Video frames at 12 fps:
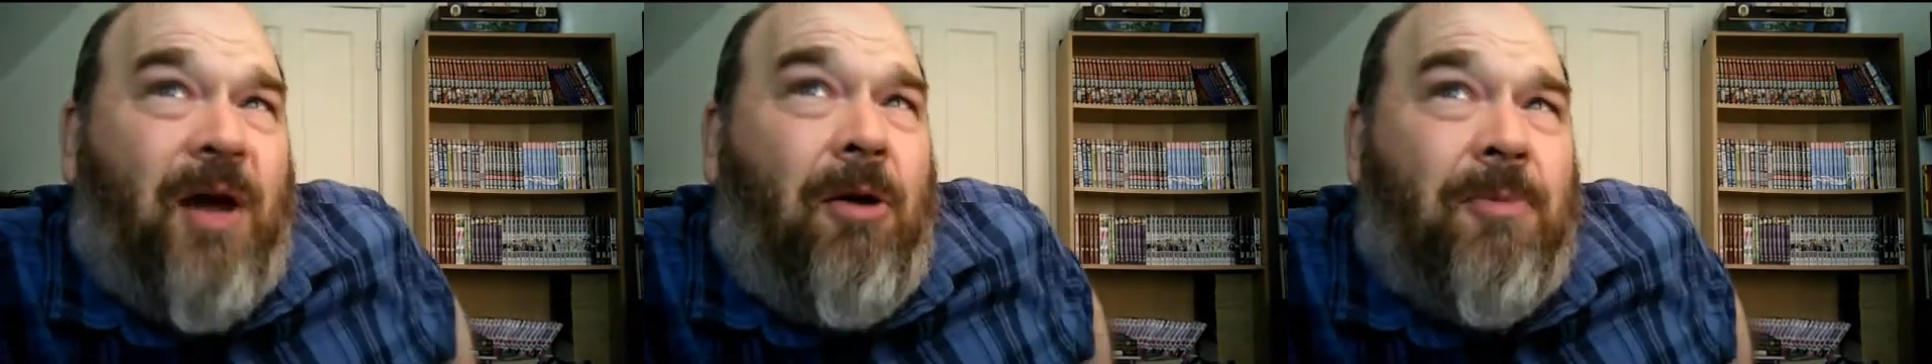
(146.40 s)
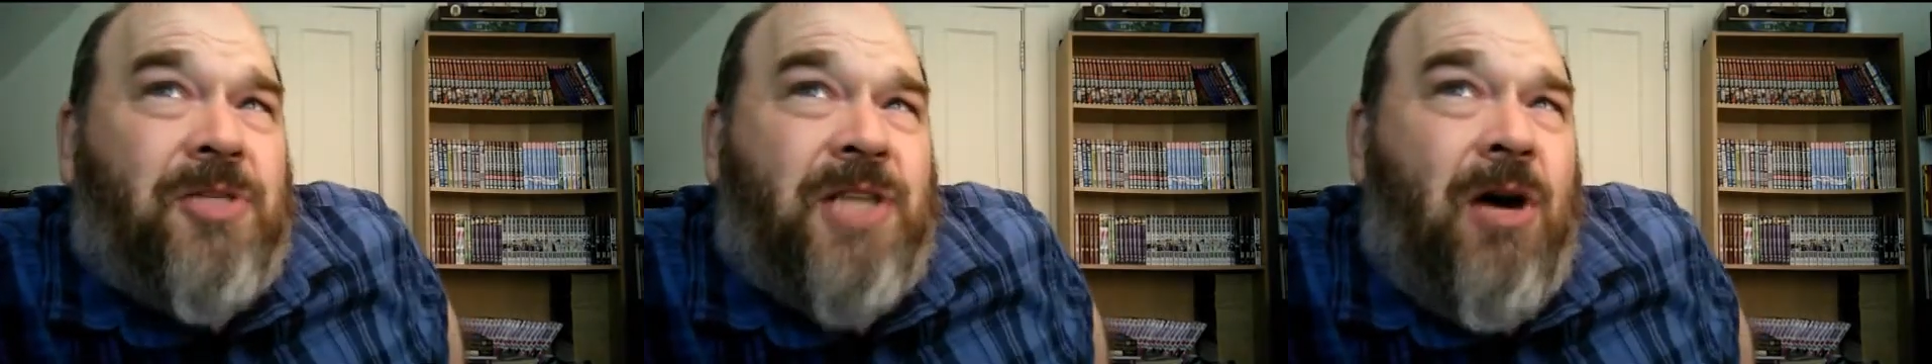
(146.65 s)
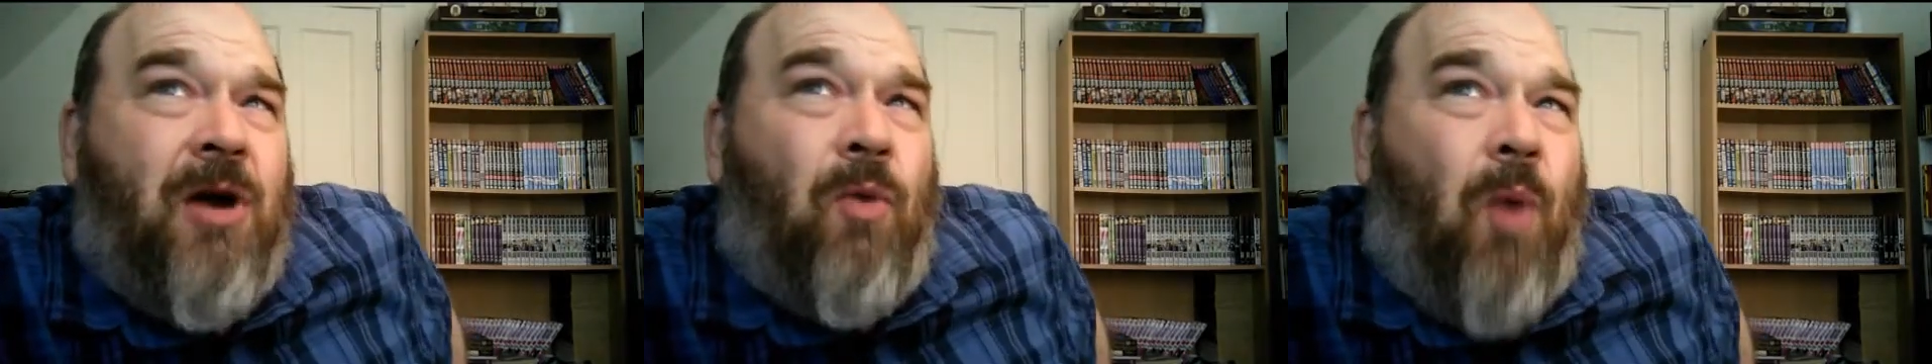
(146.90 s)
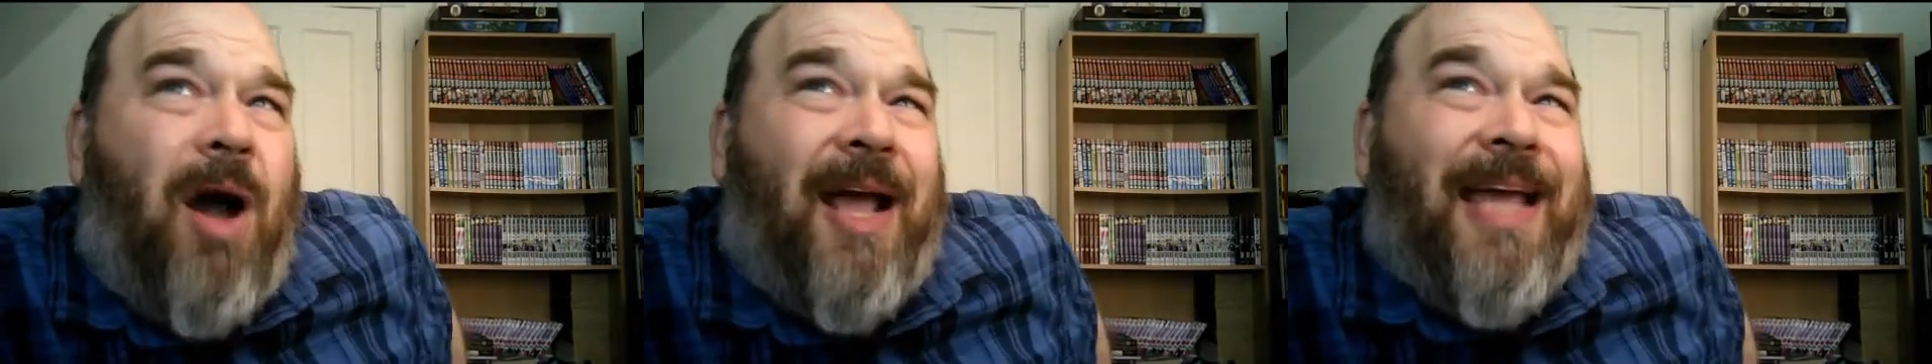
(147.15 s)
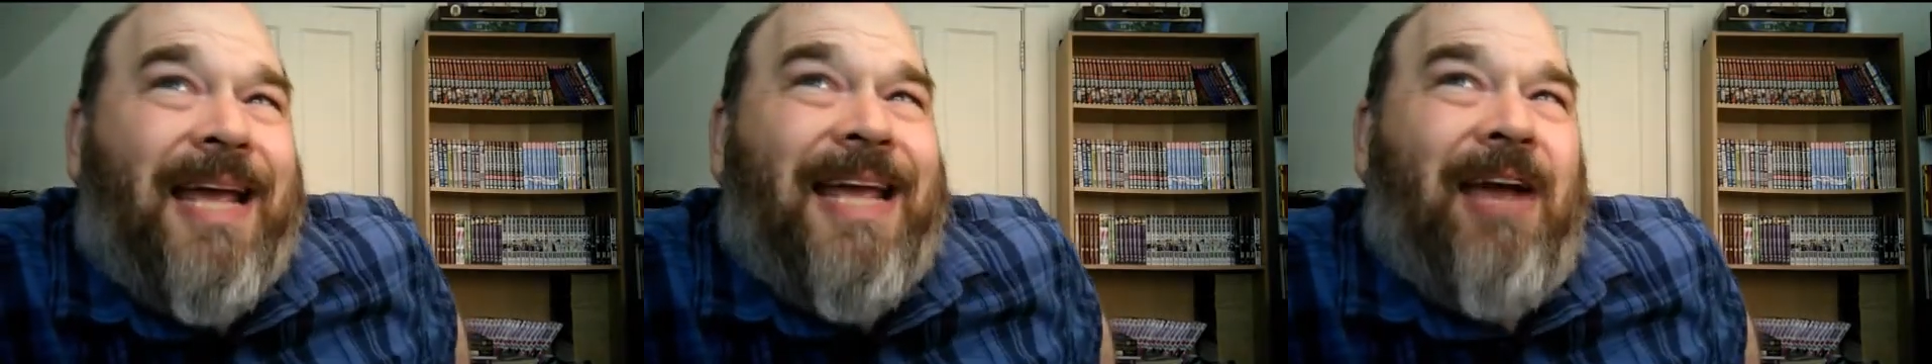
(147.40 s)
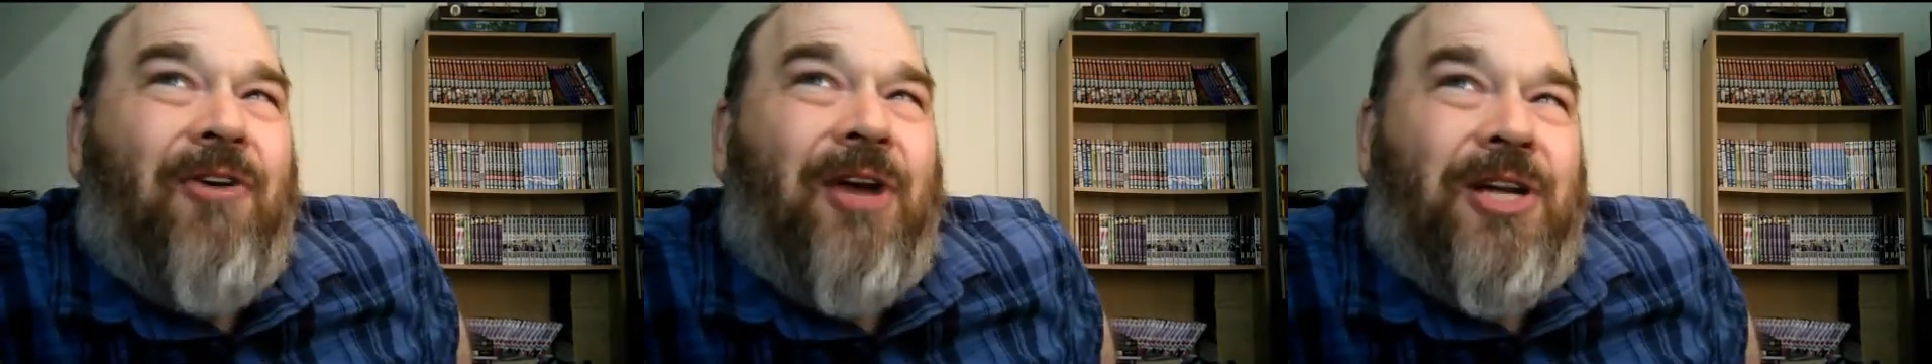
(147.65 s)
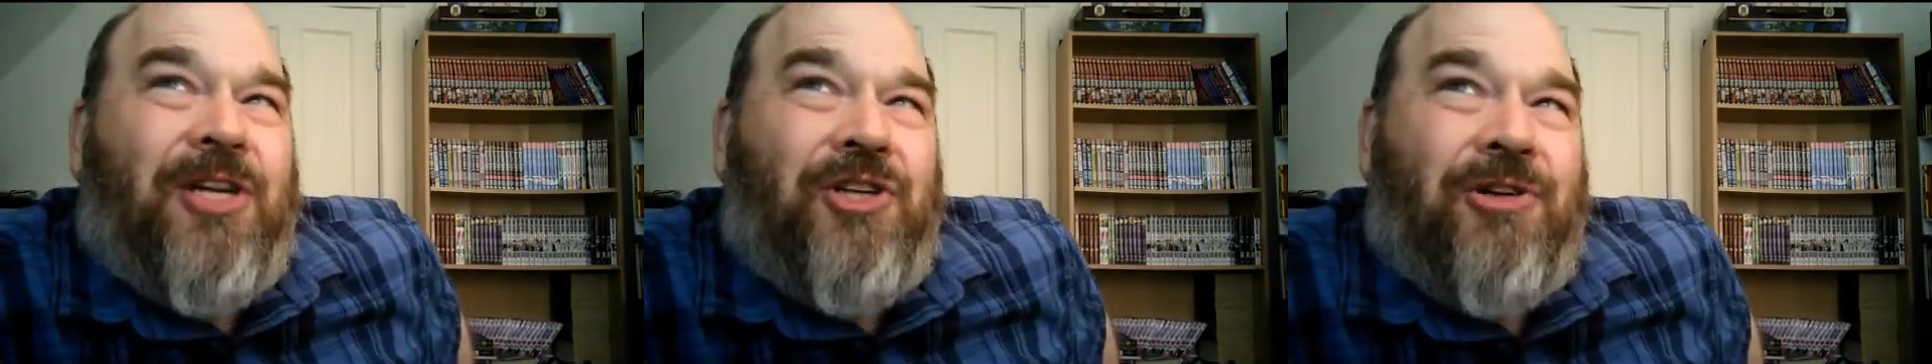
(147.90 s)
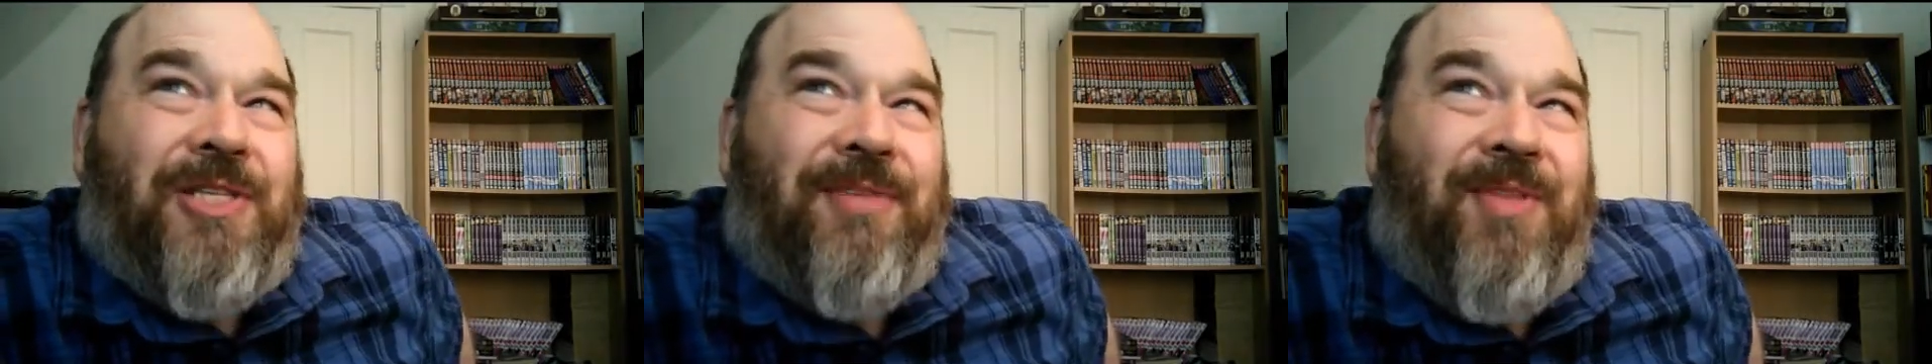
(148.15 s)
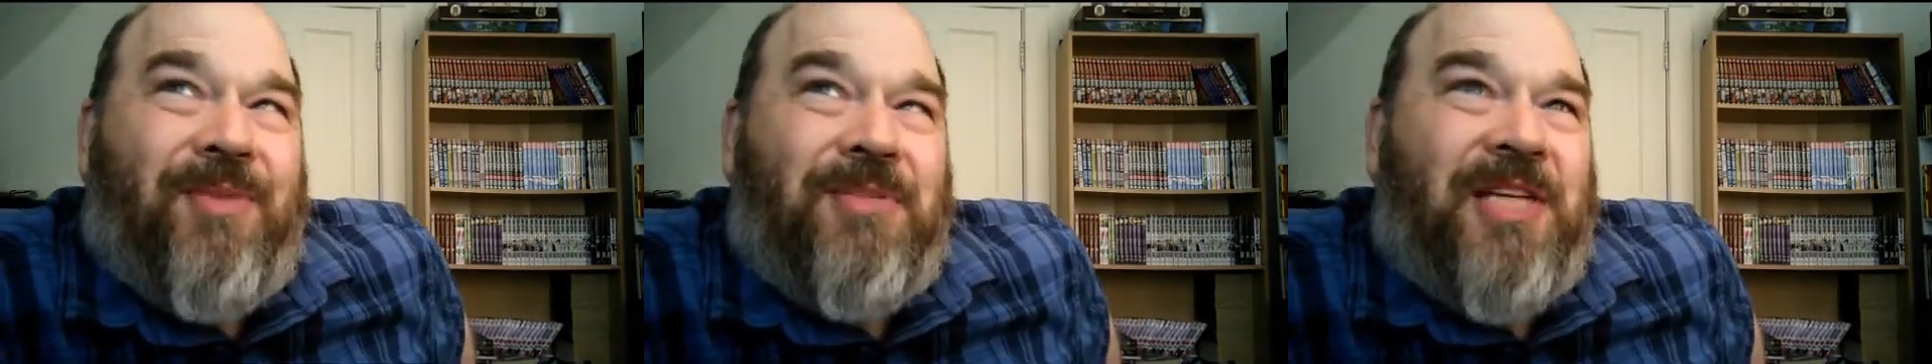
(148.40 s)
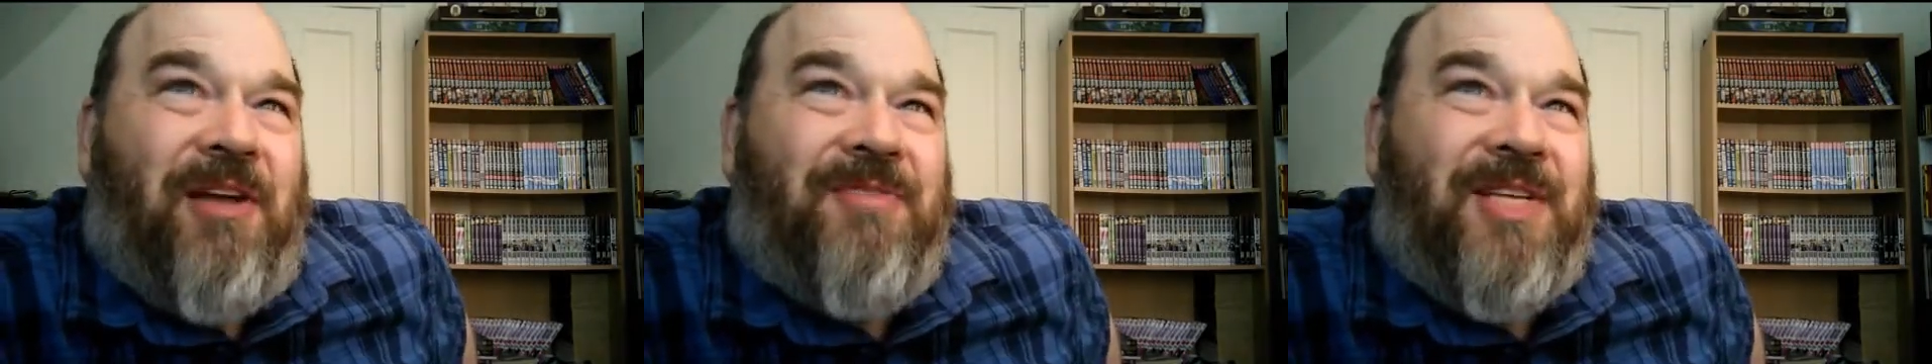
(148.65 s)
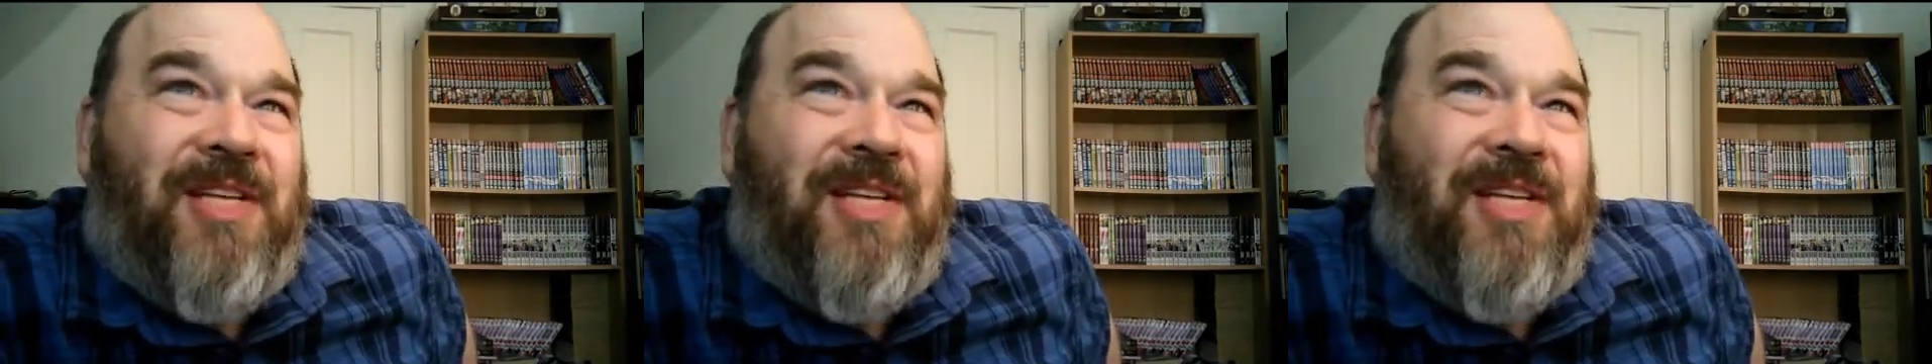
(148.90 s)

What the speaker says: almost walking caricatures of themselves,